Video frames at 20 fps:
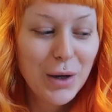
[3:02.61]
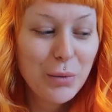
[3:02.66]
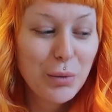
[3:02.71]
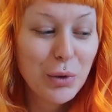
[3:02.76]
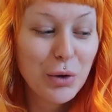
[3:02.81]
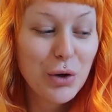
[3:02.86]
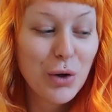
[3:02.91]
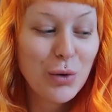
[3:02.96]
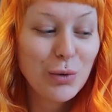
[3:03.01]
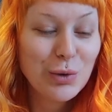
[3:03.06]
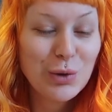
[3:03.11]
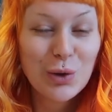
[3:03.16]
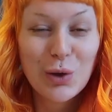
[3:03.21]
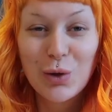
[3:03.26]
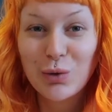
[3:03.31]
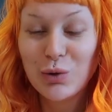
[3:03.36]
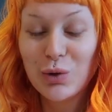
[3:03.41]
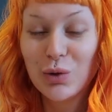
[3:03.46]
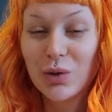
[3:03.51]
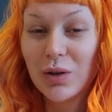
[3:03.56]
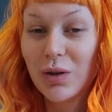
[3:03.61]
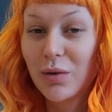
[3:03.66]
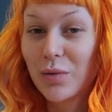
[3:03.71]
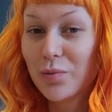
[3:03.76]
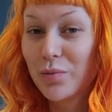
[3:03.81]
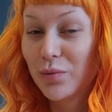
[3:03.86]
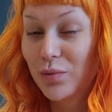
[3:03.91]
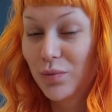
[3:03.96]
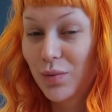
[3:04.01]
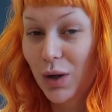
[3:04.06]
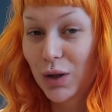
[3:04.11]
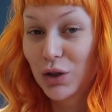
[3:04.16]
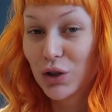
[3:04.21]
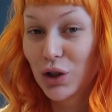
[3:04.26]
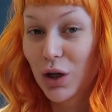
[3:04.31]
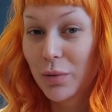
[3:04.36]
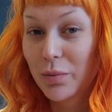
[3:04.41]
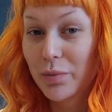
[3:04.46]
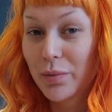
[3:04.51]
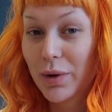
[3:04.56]
We're going to go to the body
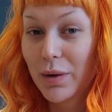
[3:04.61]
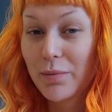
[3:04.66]
shop